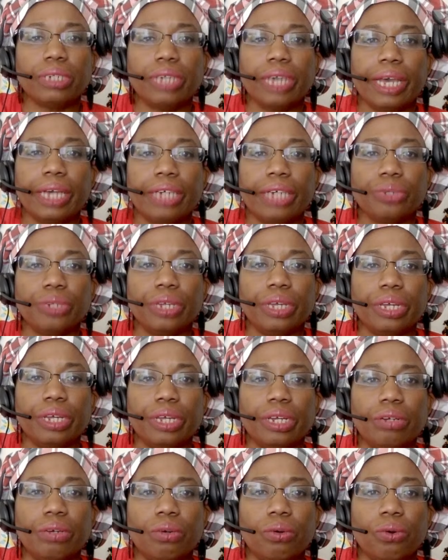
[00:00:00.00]

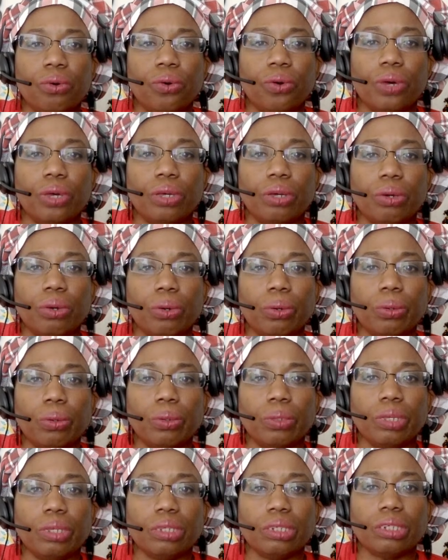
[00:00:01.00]
hydrogenated oil
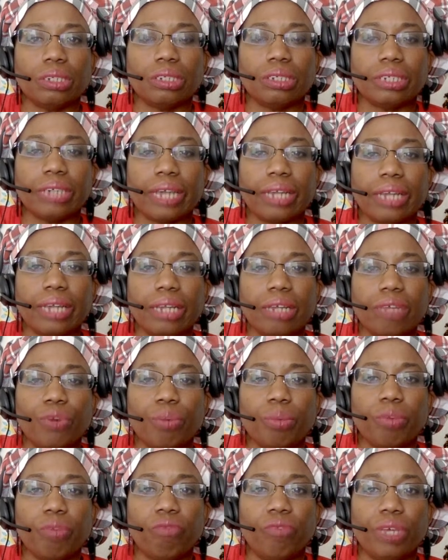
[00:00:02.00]
is a solid
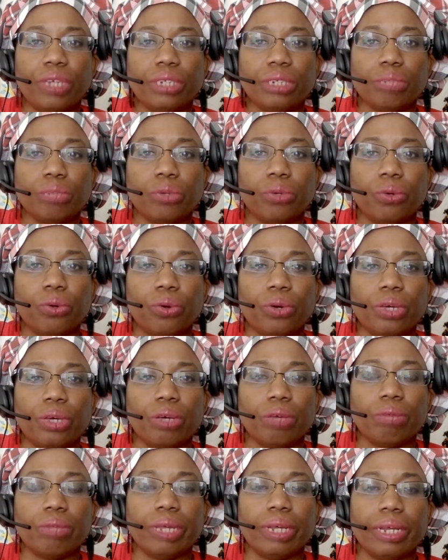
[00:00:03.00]
form of vegetable
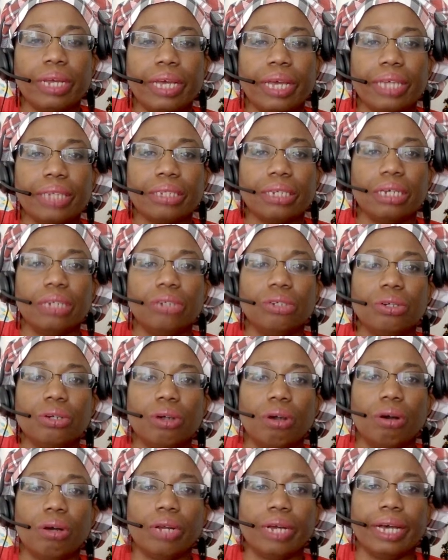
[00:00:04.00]
oil that has
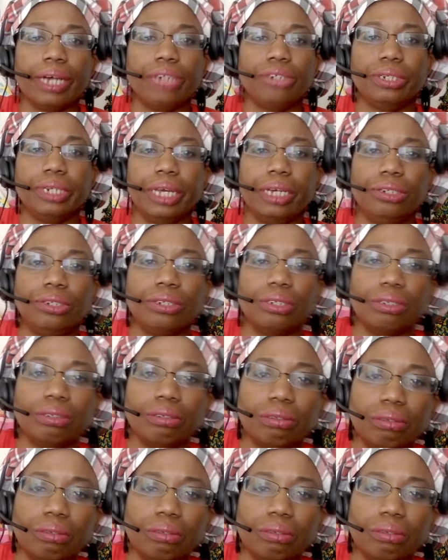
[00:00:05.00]
undergone hydrogenation.